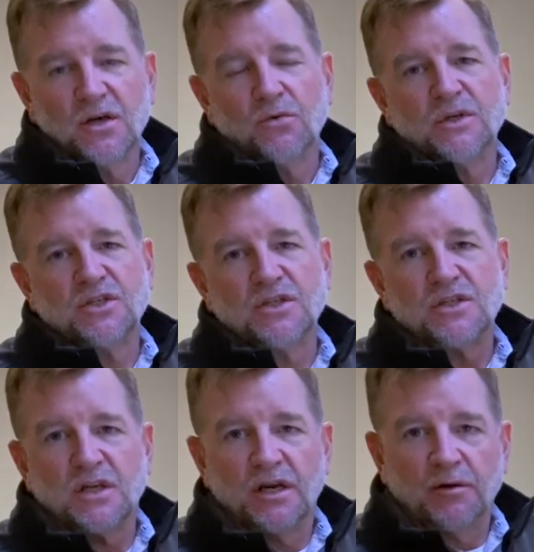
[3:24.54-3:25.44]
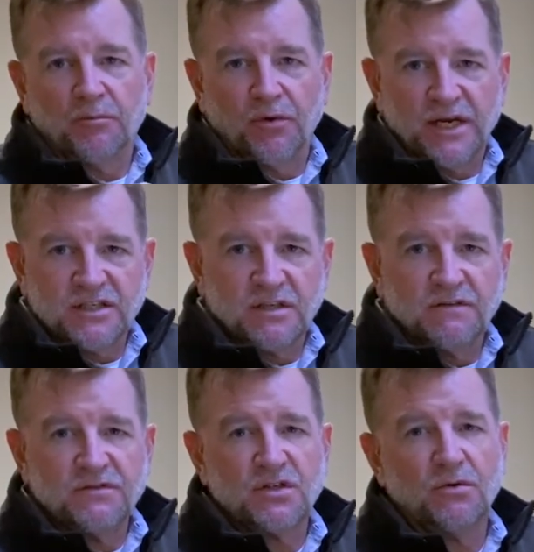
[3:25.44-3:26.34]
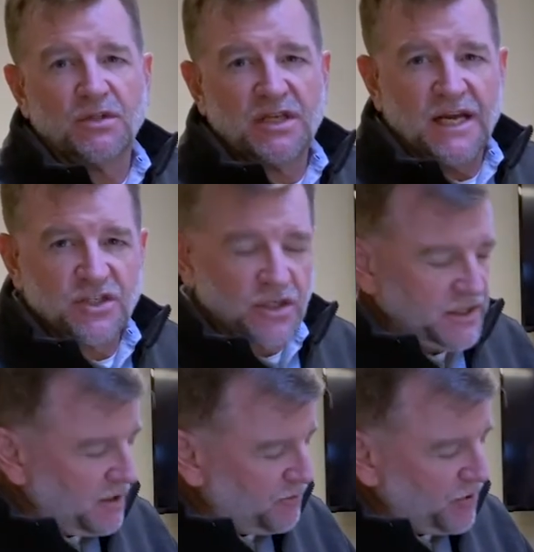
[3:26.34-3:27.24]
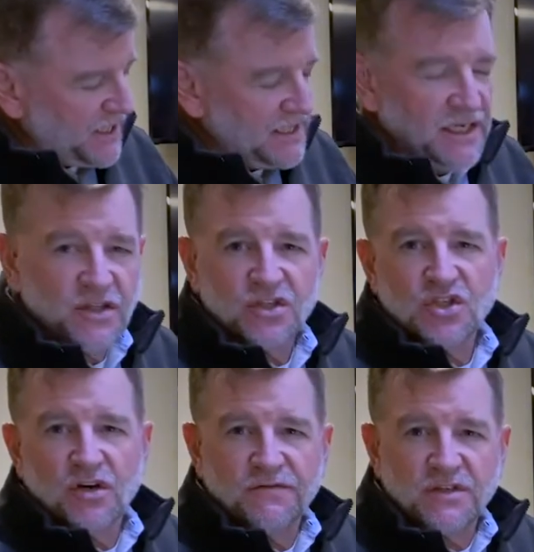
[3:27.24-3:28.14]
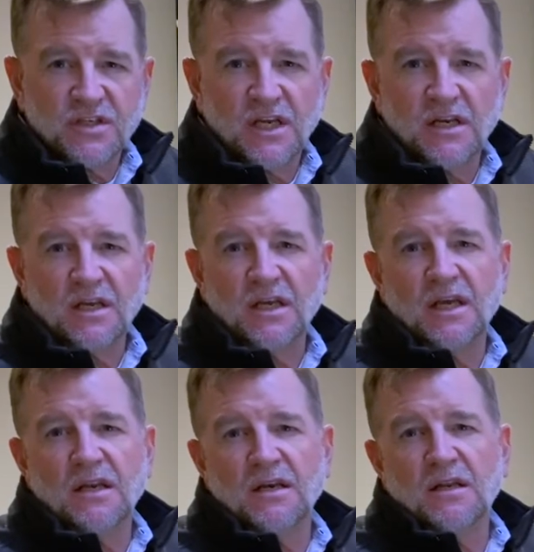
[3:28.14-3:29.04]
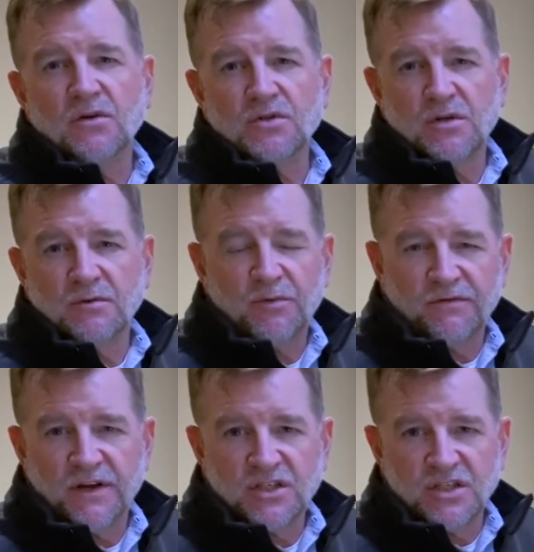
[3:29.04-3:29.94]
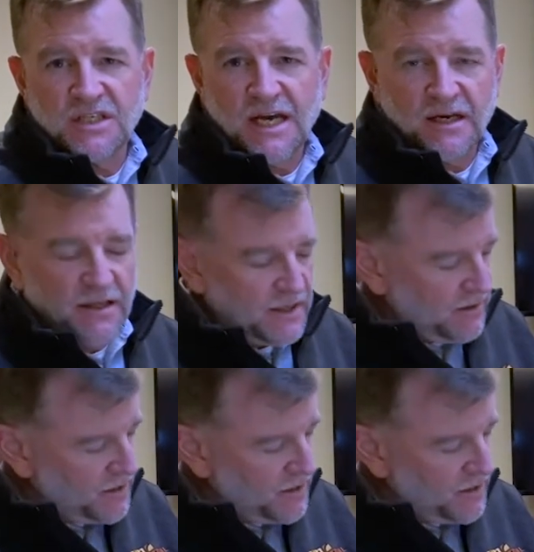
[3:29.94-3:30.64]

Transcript: which is an abrasive, so it's actually abrading the surface, getting, again, those imperfections out of there.